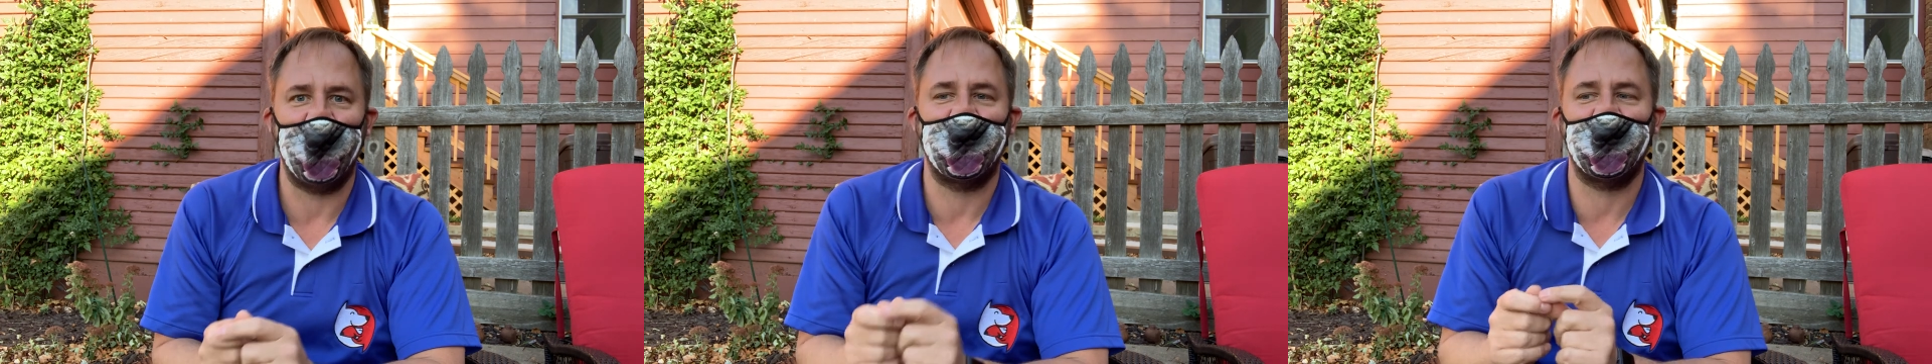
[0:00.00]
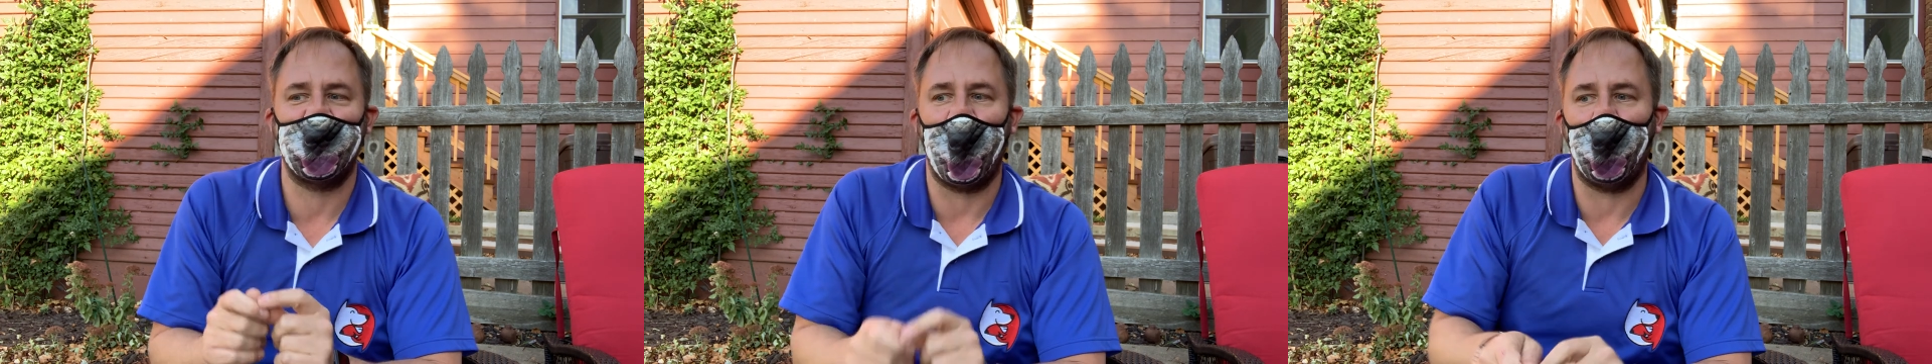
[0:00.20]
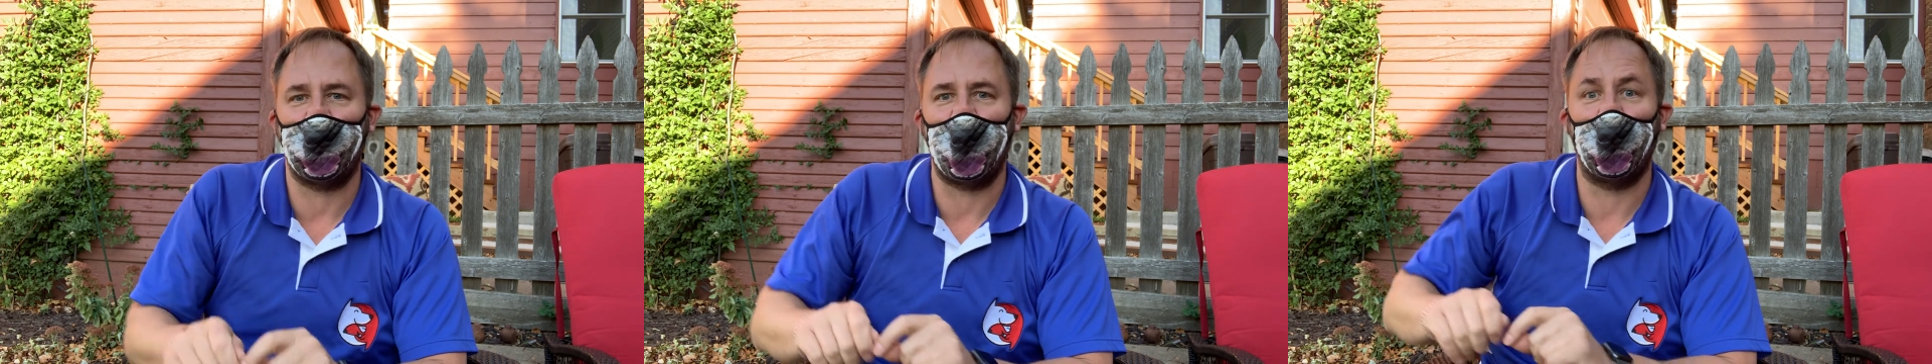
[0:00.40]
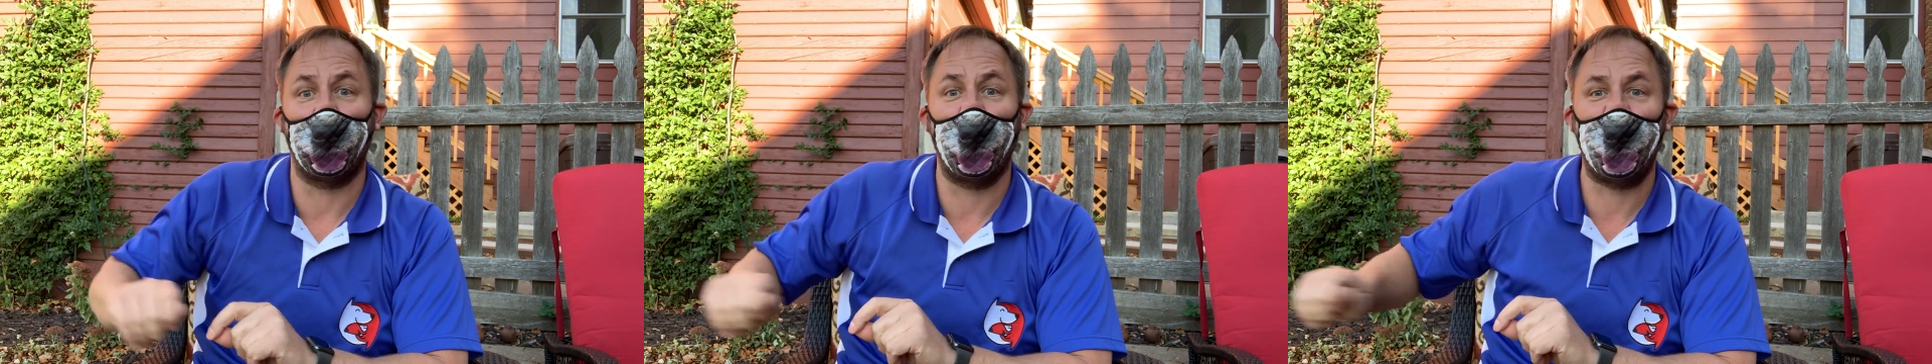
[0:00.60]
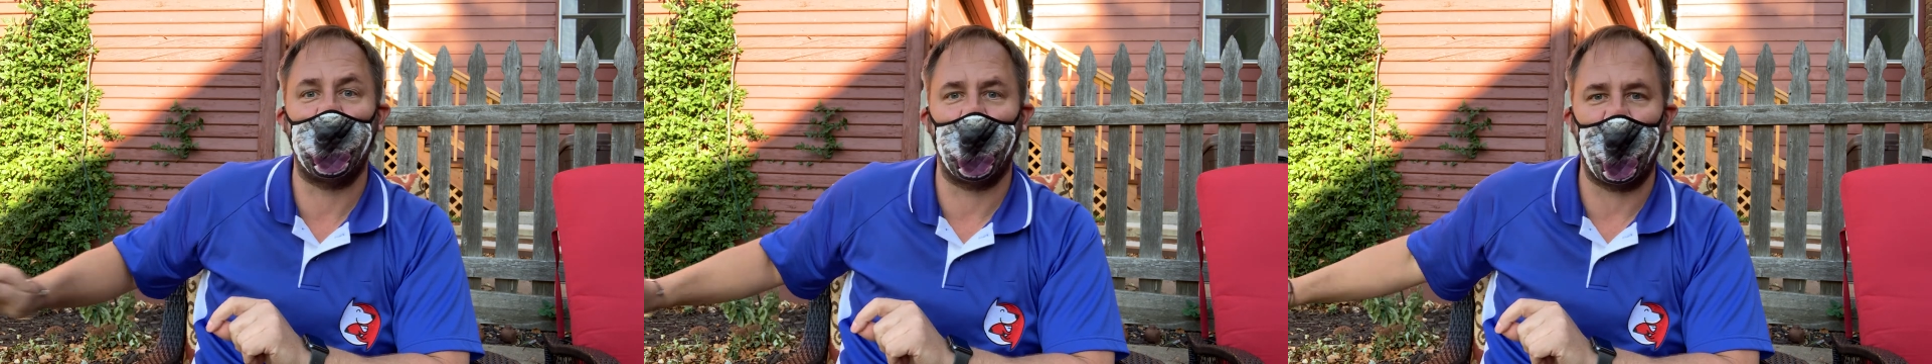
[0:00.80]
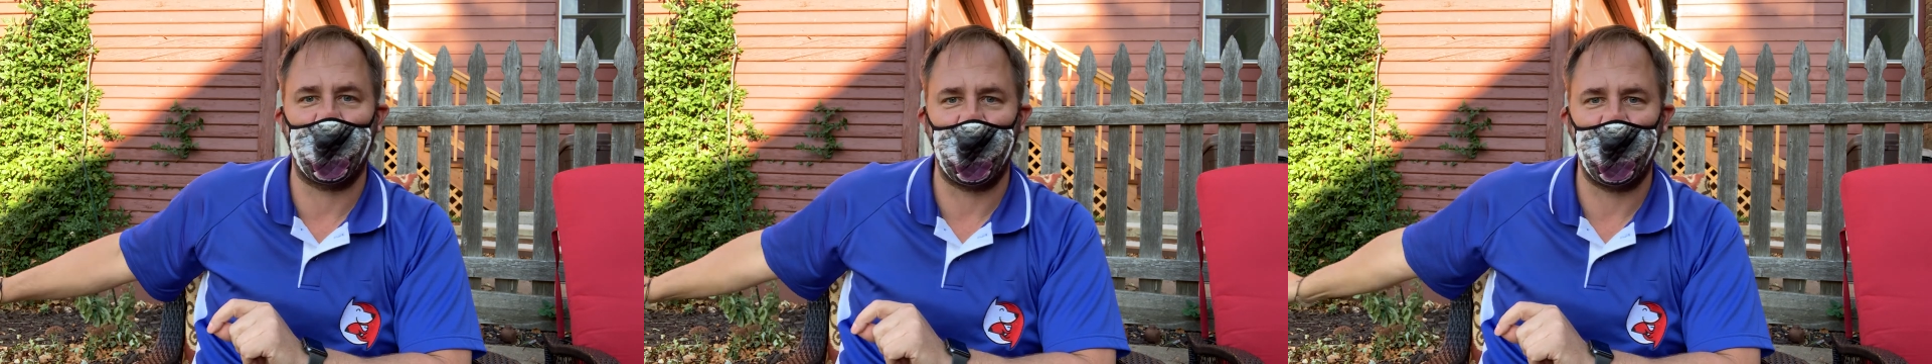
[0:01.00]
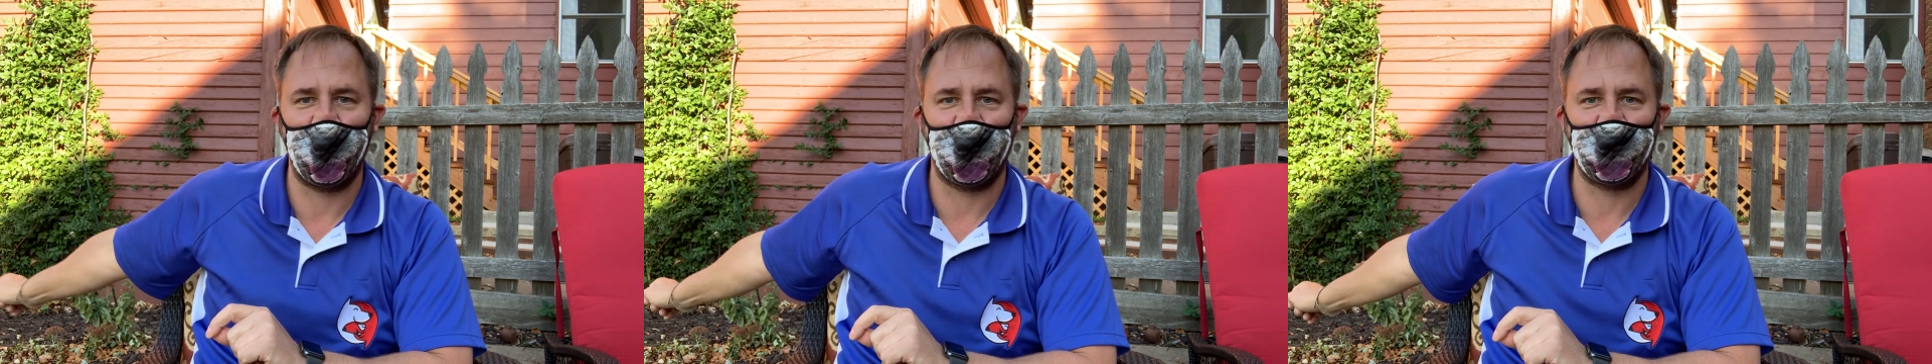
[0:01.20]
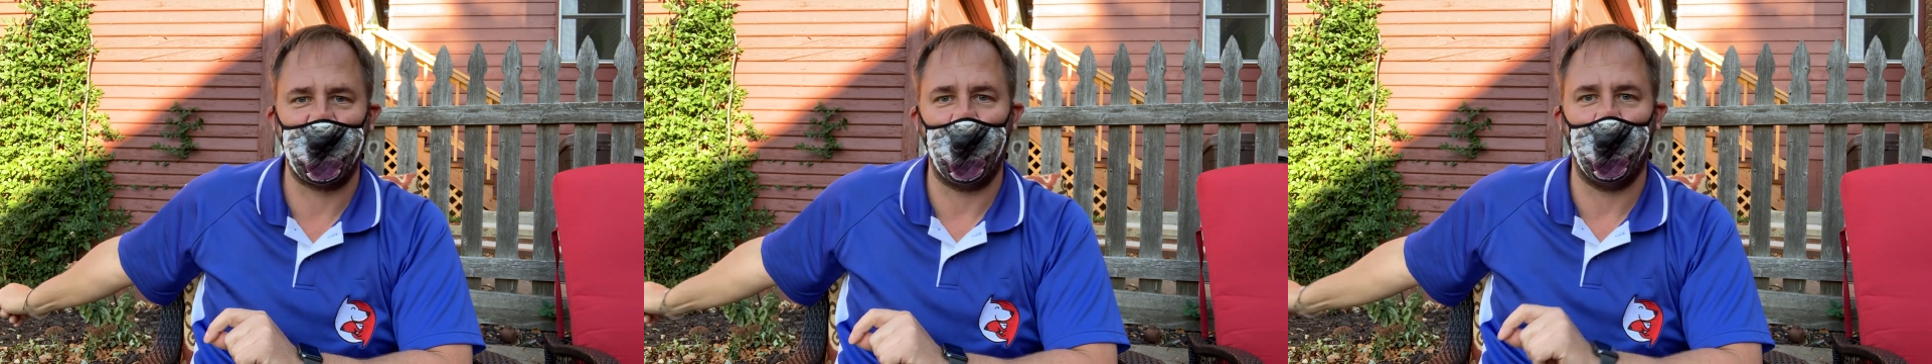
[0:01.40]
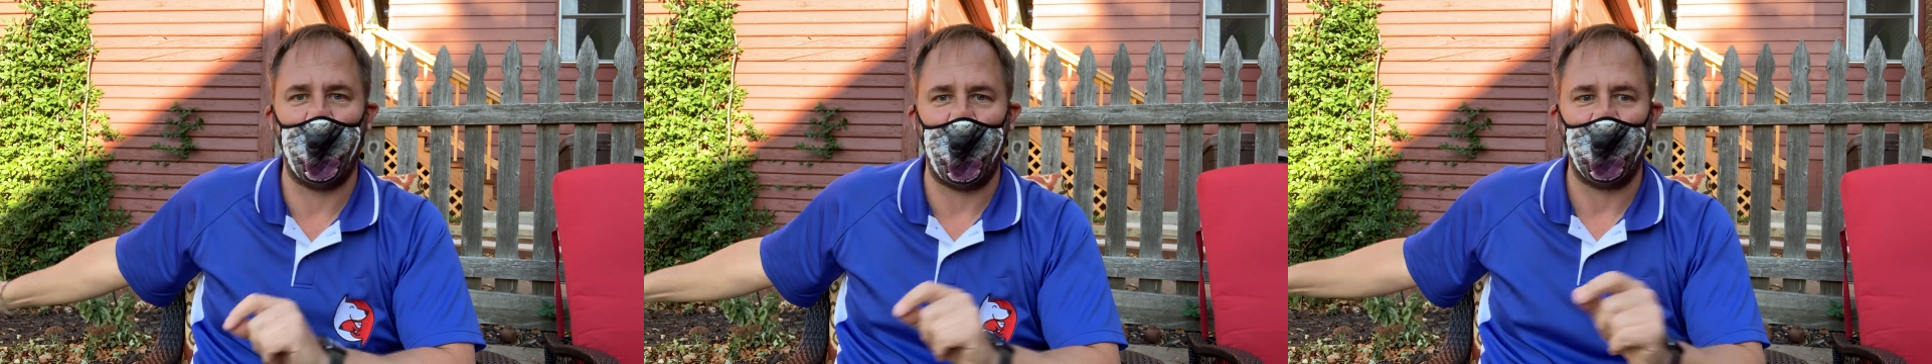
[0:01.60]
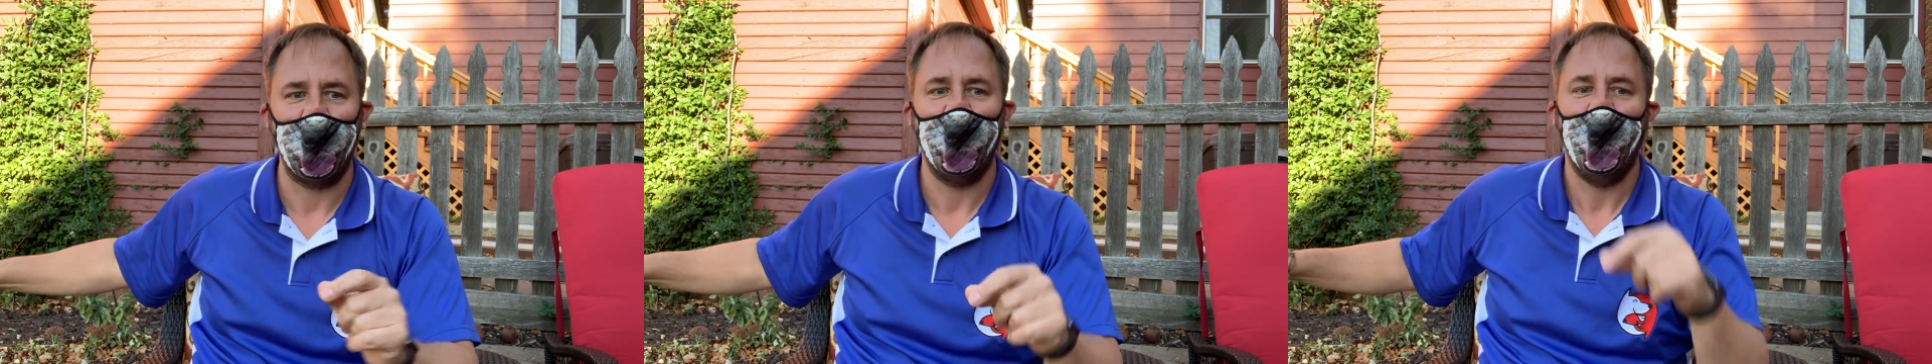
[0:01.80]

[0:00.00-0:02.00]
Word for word: and stopped and redirected Dixie away.